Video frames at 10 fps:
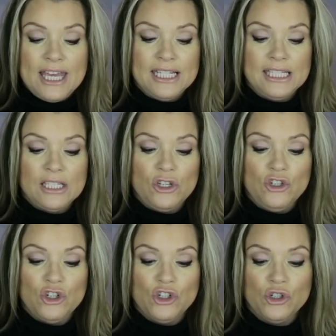This is a
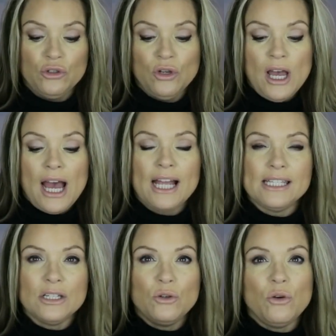neutral.
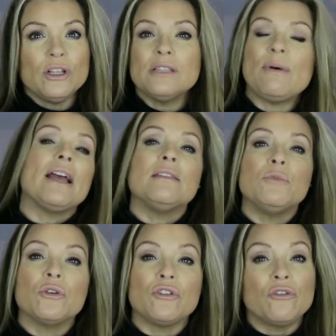I did go on to buy
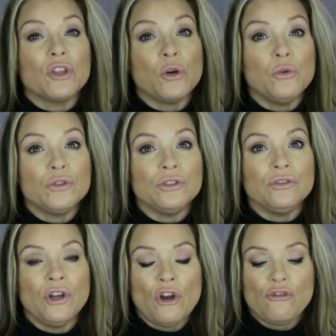more of the
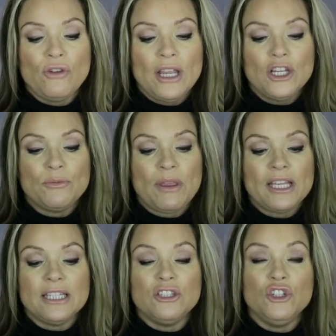golden range, but
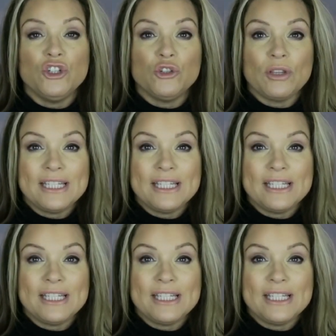this is neutral.